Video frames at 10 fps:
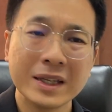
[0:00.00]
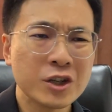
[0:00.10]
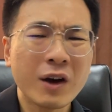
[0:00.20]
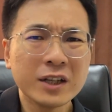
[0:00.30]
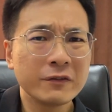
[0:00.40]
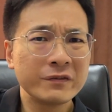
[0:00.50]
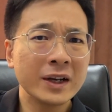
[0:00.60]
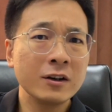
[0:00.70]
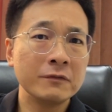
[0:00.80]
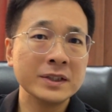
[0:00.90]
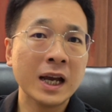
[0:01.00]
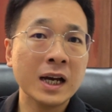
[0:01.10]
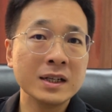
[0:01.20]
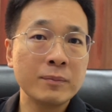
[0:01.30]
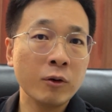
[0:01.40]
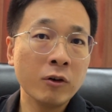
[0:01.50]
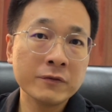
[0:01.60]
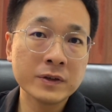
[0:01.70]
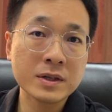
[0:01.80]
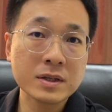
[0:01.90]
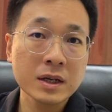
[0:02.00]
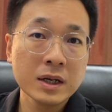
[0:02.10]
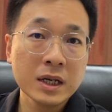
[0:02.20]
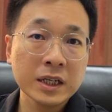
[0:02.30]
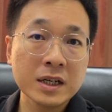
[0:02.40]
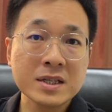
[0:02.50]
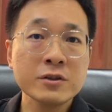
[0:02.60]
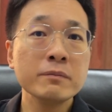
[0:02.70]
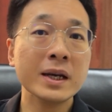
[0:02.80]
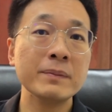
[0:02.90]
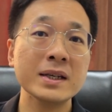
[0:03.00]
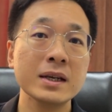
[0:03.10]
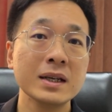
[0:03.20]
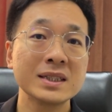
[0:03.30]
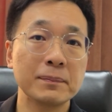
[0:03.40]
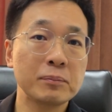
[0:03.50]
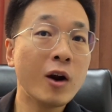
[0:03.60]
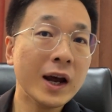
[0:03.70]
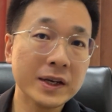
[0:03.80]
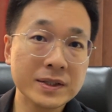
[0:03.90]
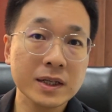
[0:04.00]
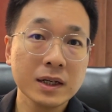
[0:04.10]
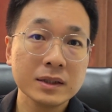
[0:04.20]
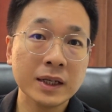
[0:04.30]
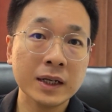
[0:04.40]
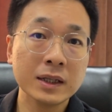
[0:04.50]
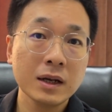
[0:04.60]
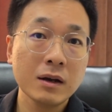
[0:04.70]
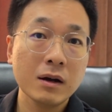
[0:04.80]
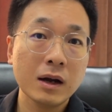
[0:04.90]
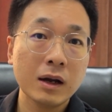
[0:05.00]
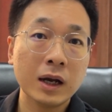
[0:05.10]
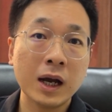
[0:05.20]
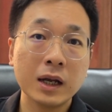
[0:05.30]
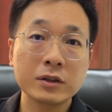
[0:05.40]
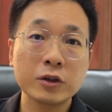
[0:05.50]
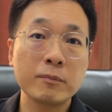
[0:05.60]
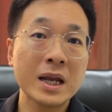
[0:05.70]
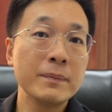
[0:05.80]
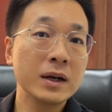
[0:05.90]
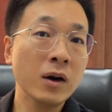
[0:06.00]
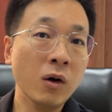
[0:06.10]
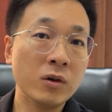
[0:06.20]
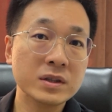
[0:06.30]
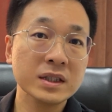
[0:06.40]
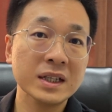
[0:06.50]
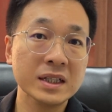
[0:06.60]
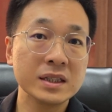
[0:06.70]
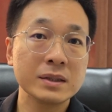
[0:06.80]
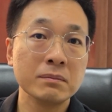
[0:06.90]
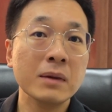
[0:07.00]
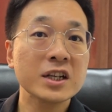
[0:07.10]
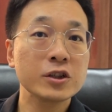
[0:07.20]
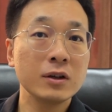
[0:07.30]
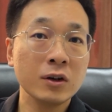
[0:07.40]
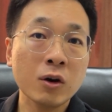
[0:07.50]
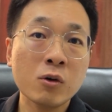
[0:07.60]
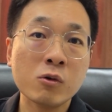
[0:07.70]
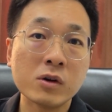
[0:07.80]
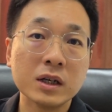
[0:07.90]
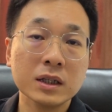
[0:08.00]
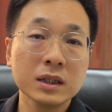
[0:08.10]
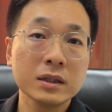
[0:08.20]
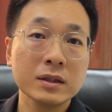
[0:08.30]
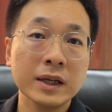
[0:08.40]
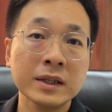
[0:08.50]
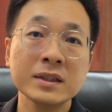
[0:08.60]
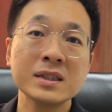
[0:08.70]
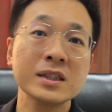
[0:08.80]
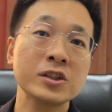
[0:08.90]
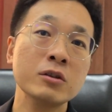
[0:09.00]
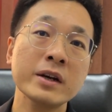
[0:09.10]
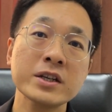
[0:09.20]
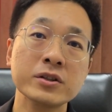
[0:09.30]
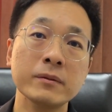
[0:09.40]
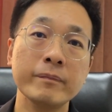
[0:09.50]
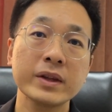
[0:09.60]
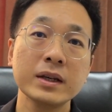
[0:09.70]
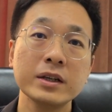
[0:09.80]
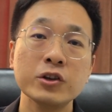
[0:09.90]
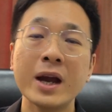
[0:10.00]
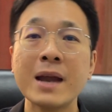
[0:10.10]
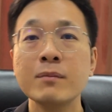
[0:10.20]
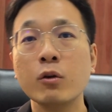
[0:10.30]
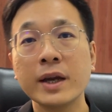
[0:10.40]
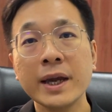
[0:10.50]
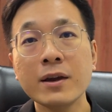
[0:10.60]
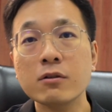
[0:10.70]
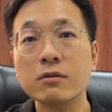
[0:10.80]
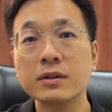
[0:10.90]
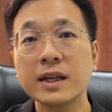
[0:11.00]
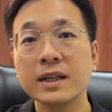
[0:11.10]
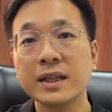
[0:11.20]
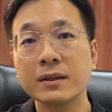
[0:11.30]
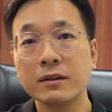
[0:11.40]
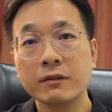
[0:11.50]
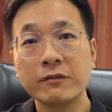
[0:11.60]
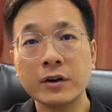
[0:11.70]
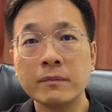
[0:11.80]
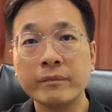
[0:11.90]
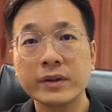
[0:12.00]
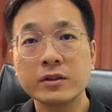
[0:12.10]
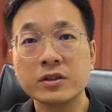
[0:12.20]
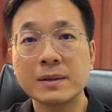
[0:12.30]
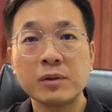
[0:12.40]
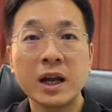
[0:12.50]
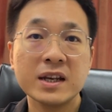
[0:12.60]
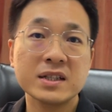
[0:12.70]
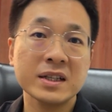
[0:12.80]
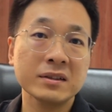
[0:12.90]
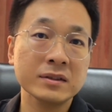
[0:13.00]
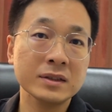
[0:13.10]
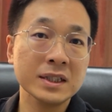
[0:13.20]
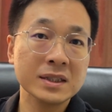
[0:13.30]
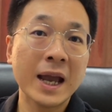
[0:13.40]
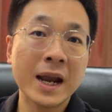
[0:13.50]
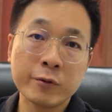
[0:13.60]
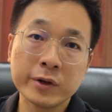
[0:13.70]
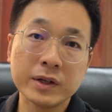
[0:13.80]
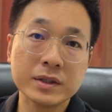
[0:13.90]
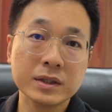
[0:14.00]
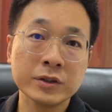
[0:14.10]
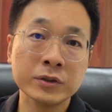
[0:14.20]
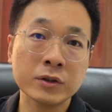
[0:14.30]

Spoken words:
then try to think of the other province, because you may be surprised that the labor cost is much lower. In this situation, your MOQ getting from the suppliers in these areas,